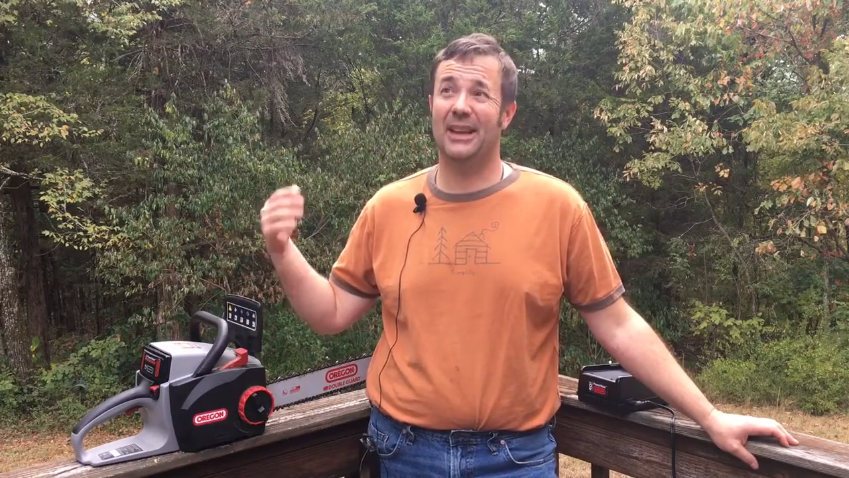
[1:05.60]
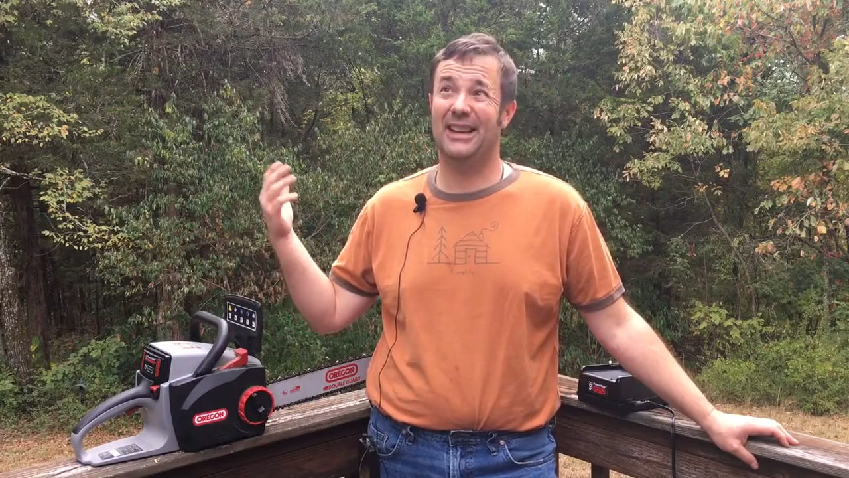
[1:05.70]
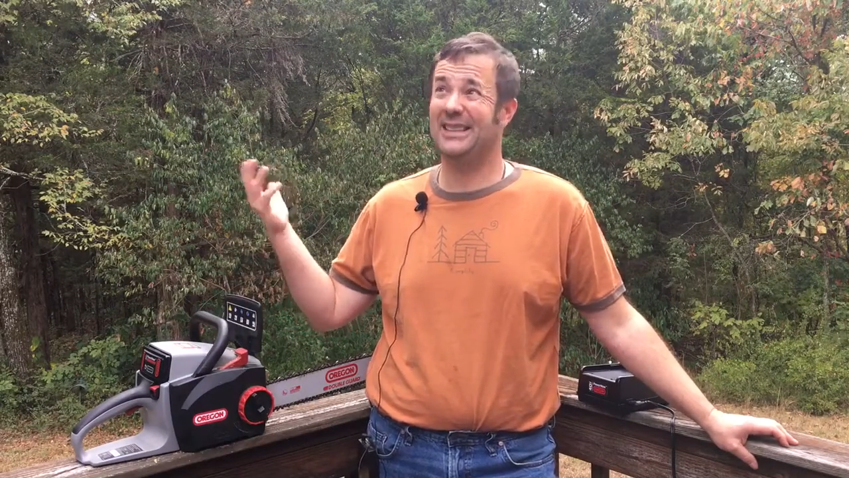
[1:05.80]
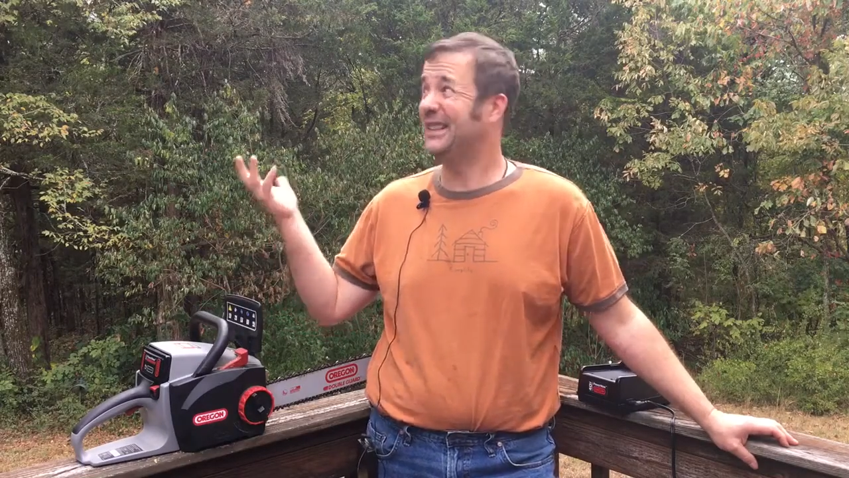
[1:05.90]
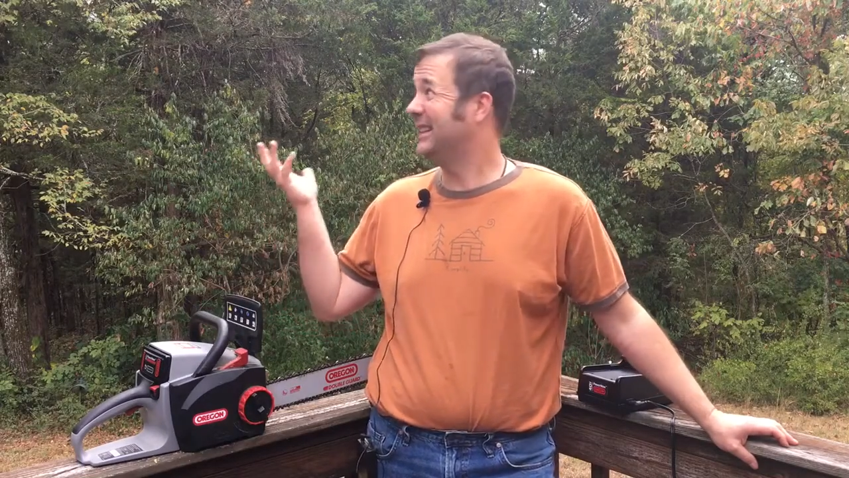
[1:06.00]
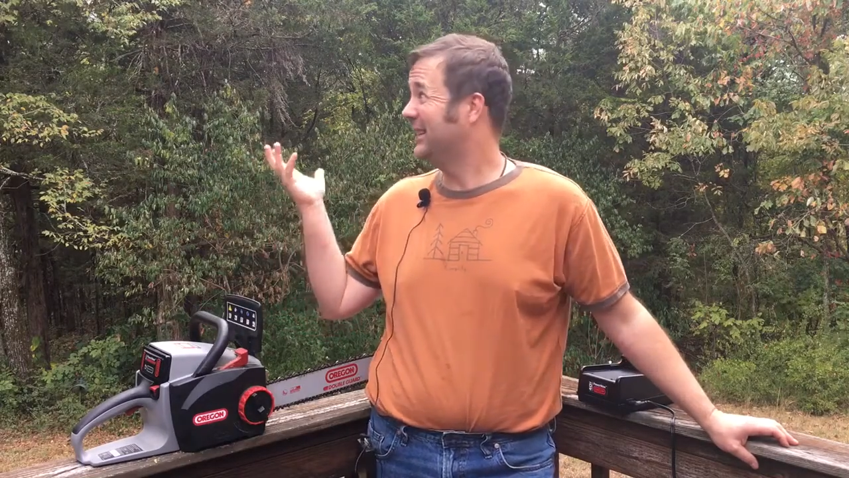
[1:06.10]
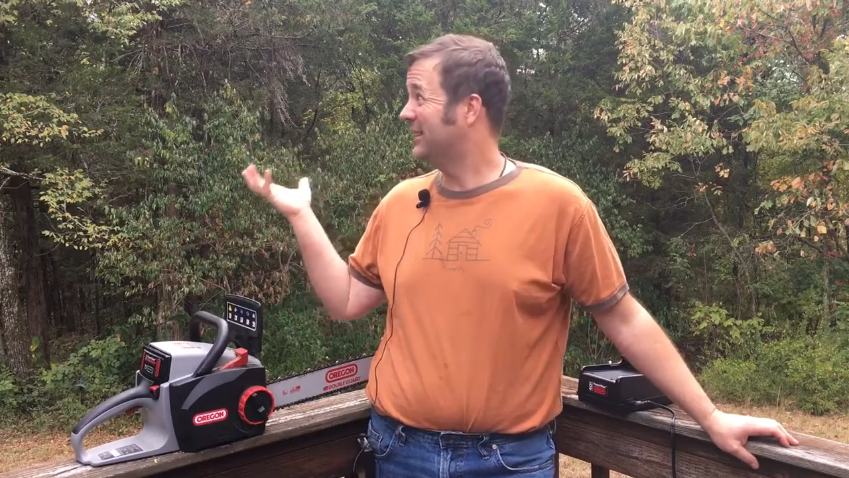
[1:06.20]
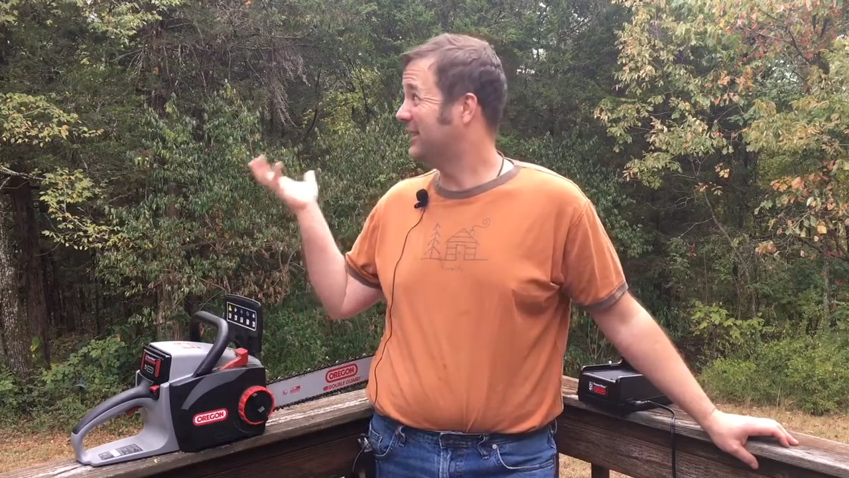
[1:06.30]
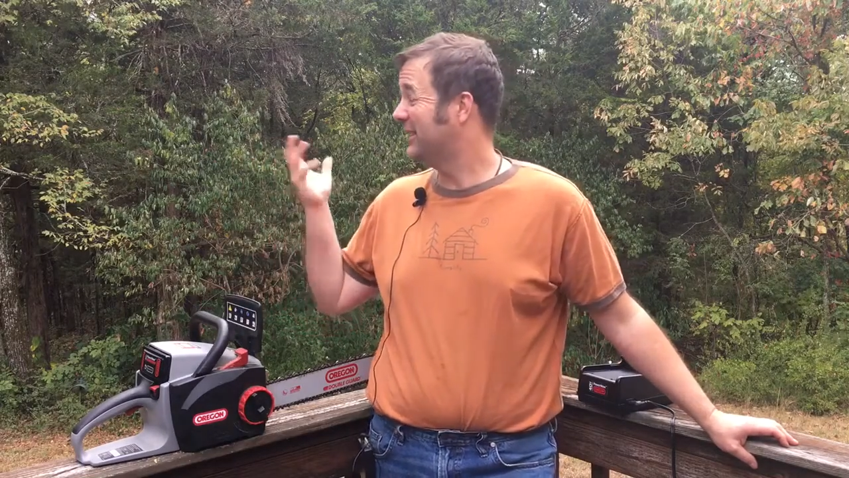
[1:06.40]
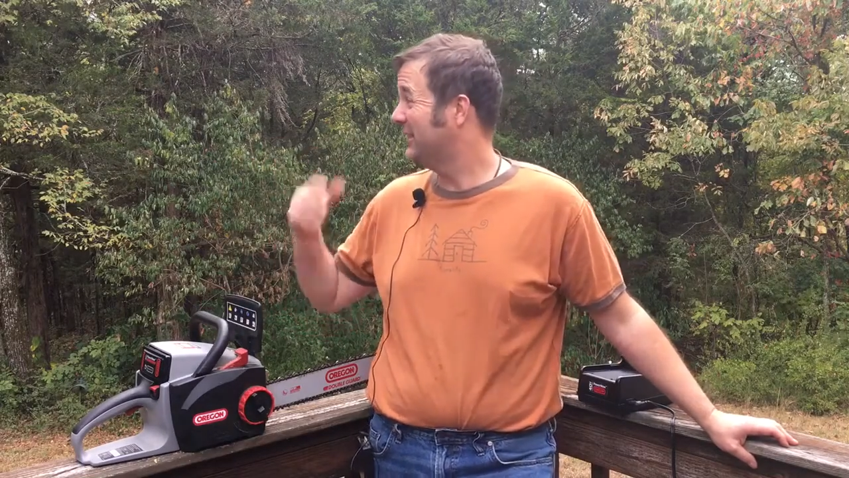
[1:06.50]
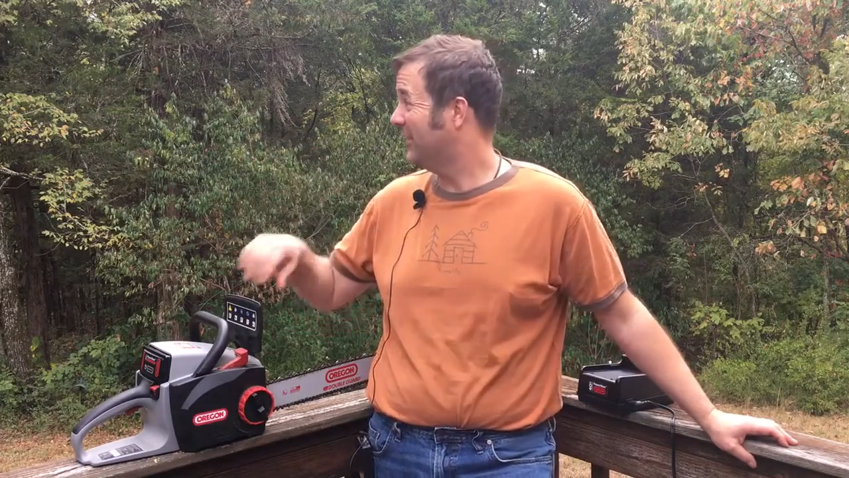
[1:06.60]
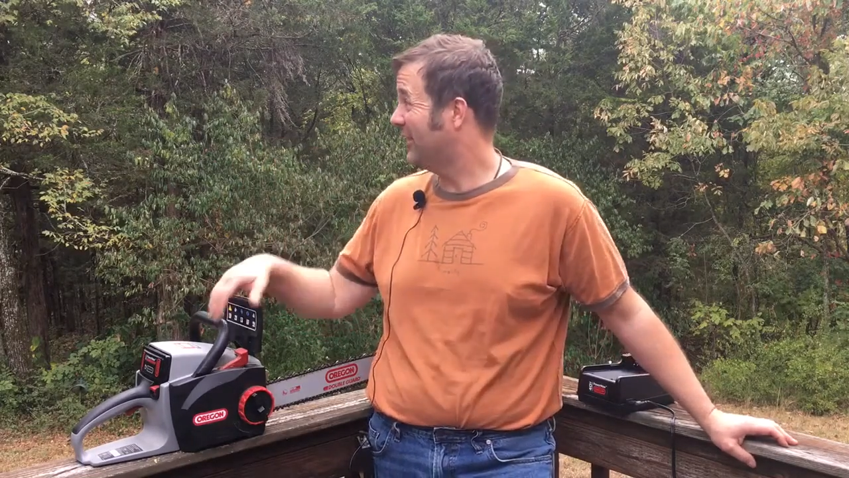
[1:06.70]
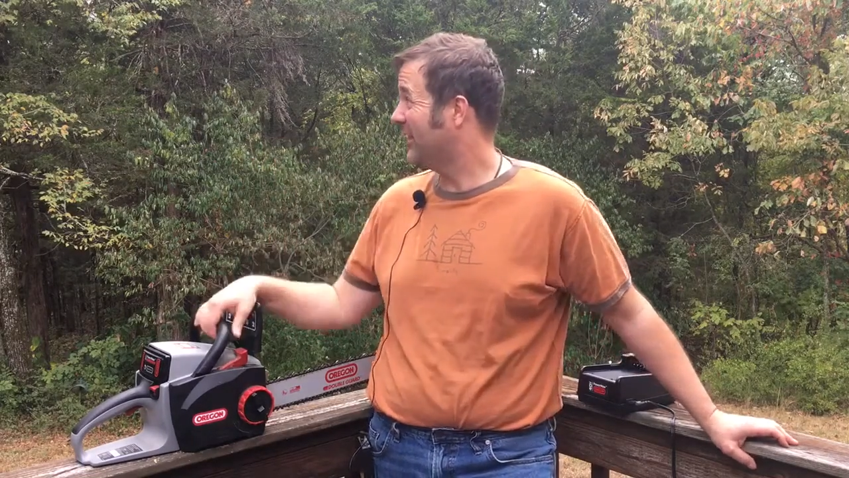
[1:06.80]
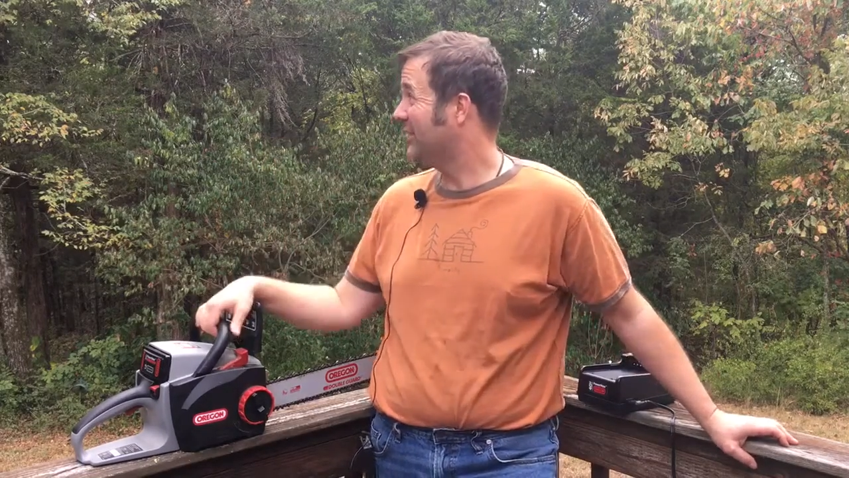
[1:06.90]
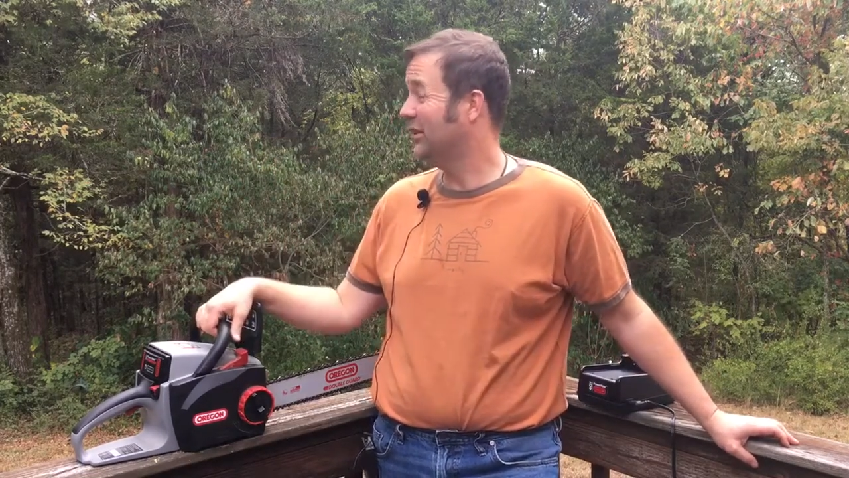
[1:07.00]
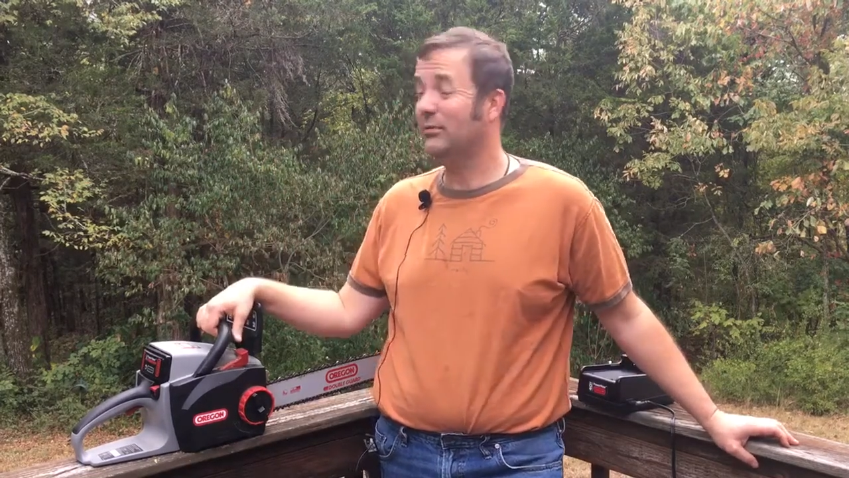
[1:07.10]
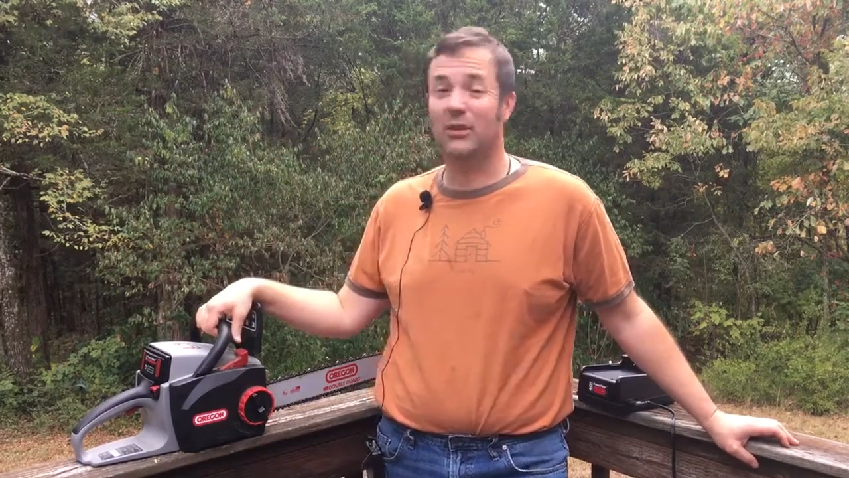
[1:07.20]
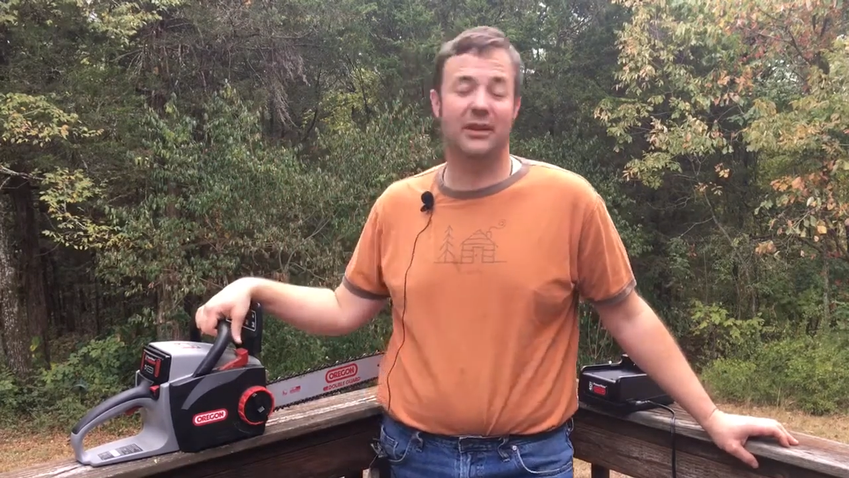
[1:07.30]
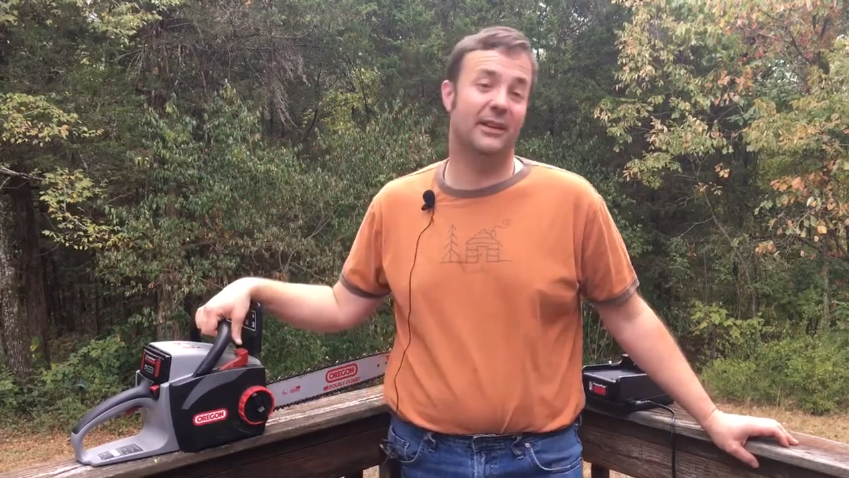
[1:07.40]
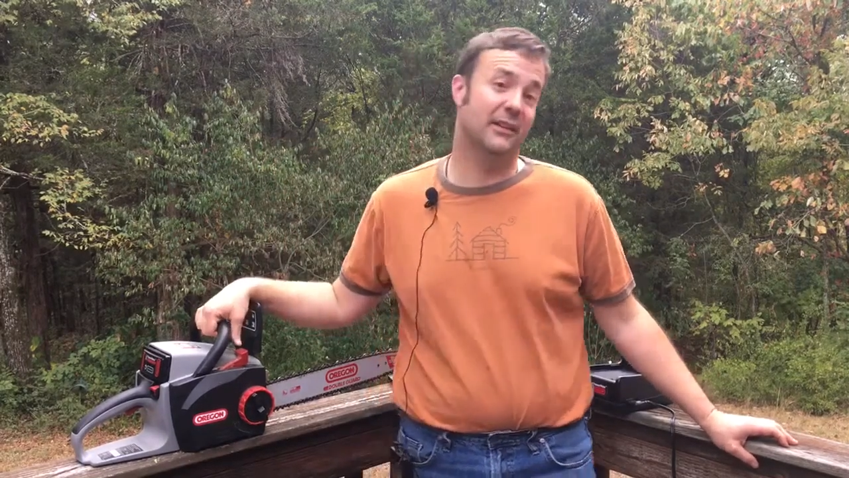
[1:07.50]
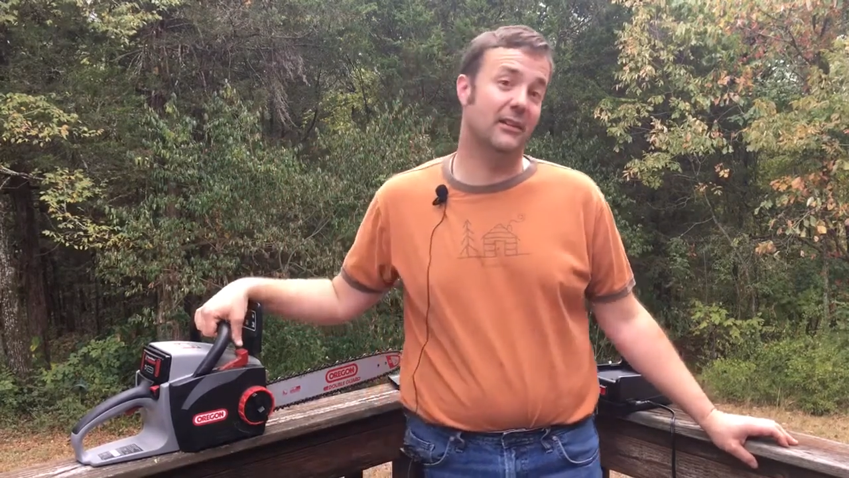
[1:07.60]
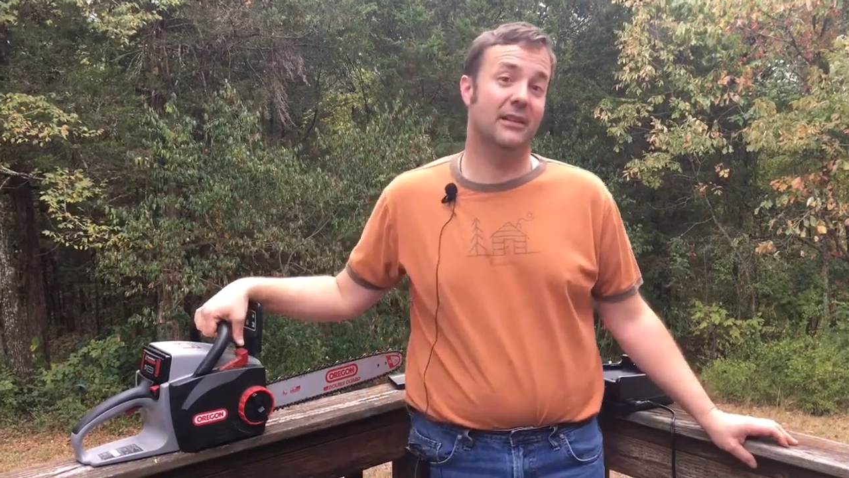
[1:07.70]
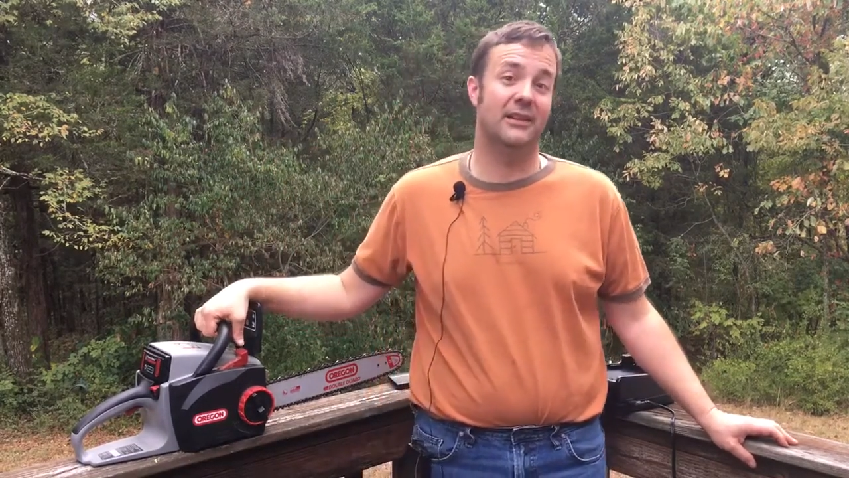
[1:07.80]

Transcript: as it is October here,